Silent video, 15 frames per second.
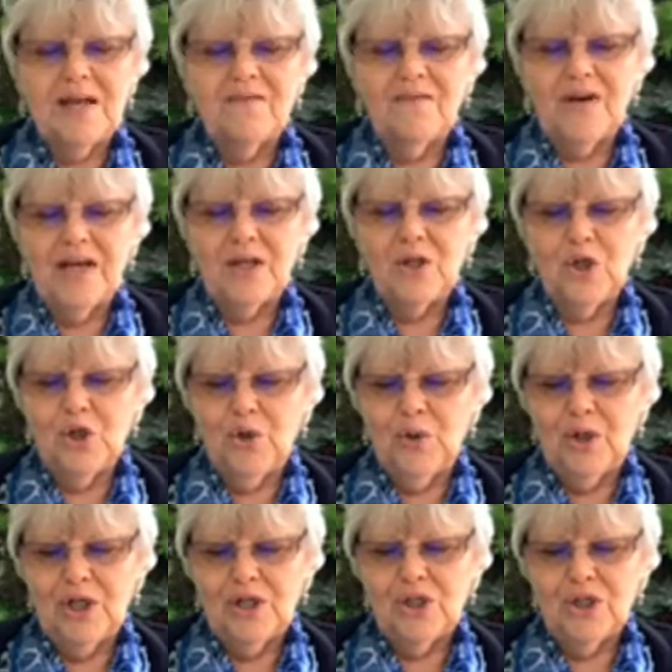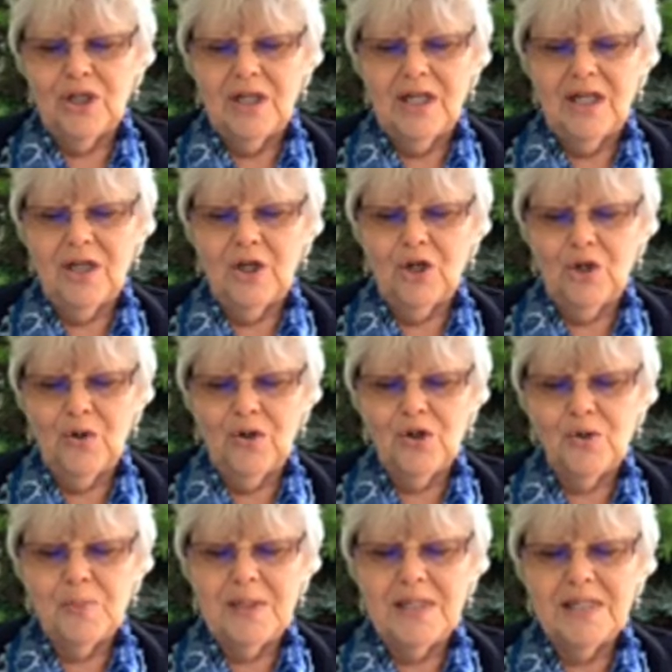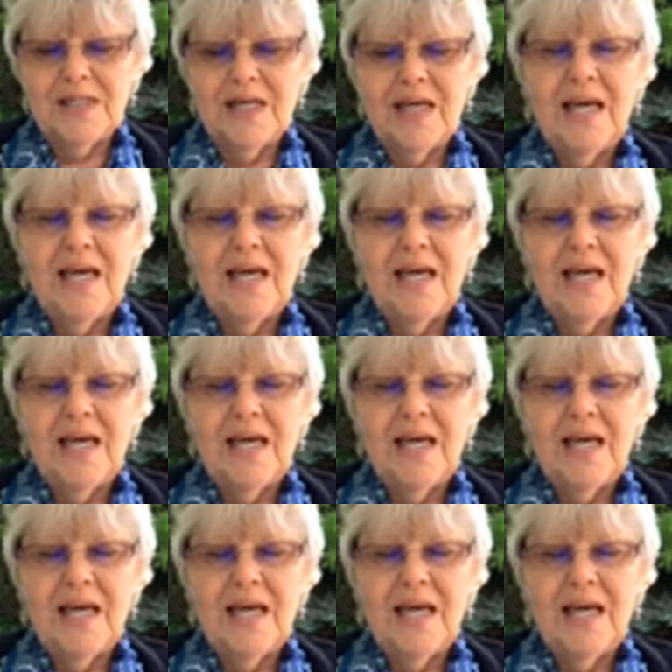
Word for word: and find courage, encouragement,